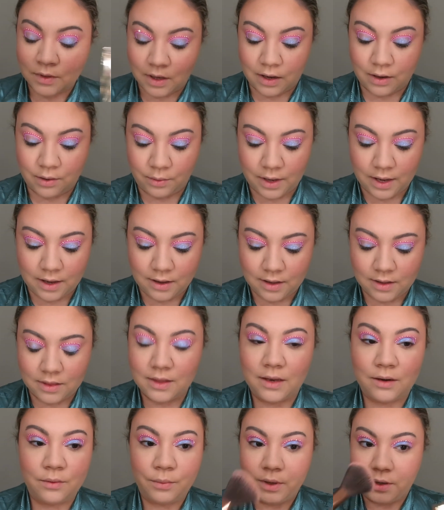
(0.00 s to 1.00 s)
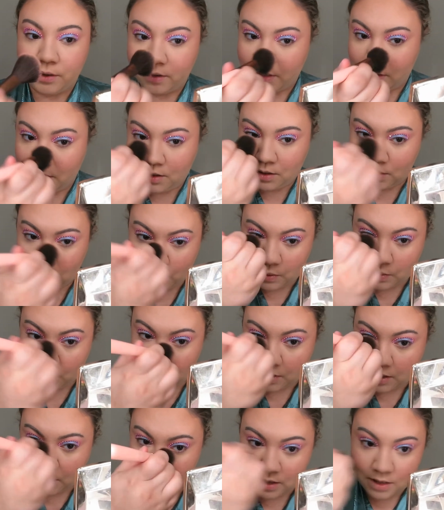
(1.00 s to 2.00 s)
Okay, and then we are going to
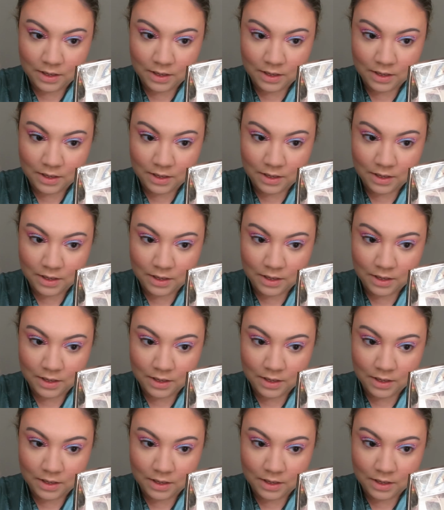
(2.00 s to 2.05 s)
do